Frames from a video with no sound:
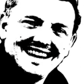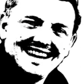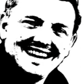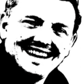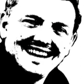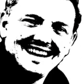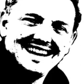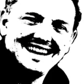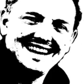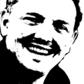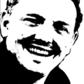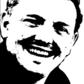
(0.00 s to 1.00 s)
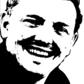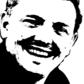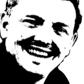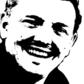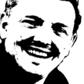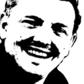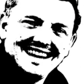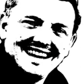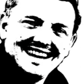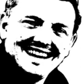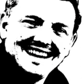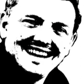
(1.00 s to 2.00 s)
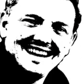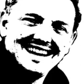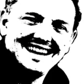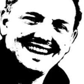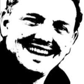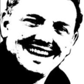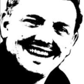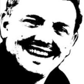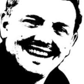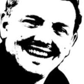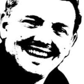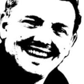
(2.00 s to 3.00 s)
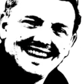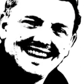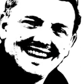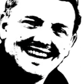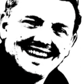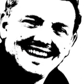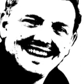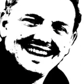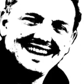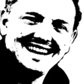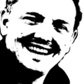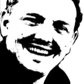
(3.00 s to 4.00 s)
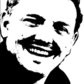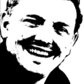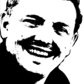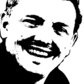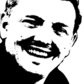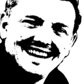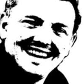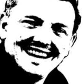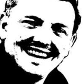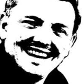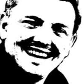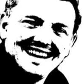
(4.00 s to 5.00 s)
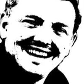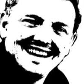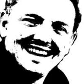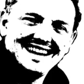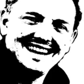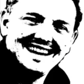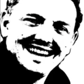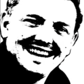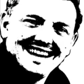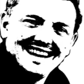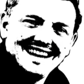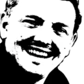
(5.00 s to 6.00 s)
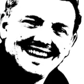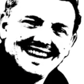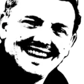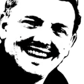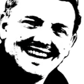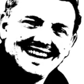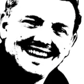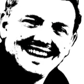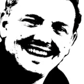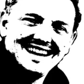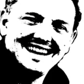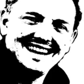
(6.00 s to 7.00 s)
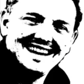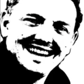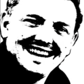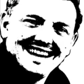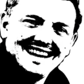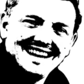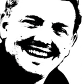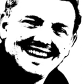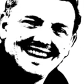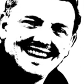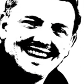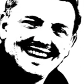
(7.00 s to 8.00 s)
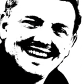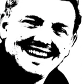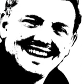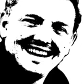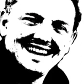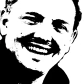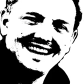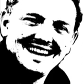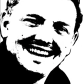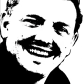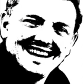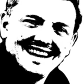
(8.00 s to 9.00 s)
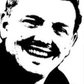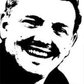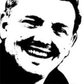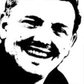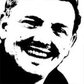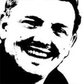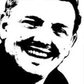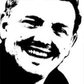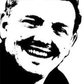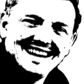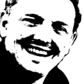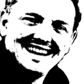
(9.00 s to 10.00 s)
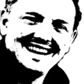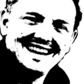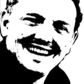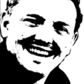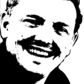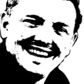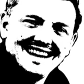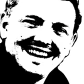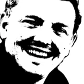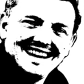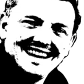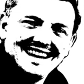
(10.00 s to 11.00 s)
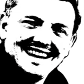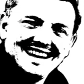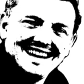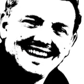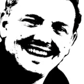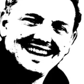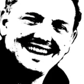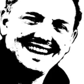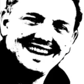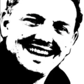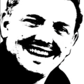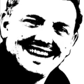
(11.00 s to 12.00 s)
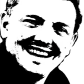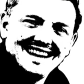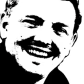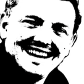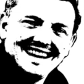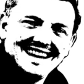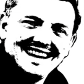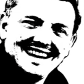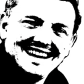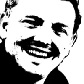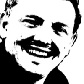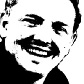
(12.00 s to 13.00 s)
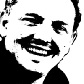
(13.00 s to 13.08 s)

But the race that he did on Friday was amazing. He drove from last to 8th in the old spec car, and he was just, like he said, that car was on rails on Friday. He was just carving the field up.